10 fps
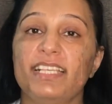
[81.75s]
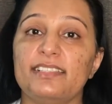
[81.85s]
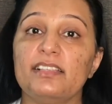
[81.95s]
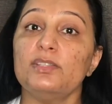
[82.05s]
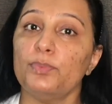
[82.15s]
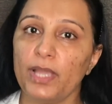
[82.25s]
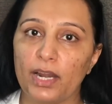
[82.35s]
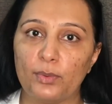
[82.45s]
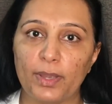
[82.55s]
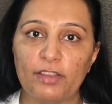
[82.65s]
Since we
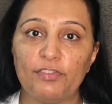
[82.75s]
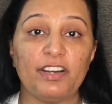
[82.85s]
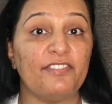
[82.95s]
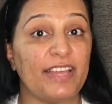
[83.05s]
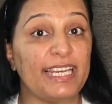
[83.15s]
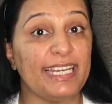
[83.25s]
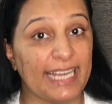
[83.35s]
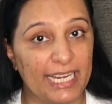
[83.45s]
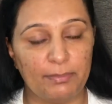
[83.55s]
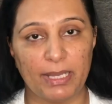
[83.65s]
are going for a very
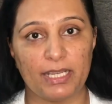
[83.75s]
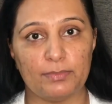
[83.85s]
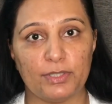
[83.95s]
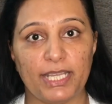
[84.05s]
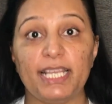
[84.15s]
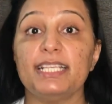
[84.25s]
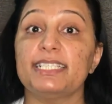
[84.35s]
light makeup today,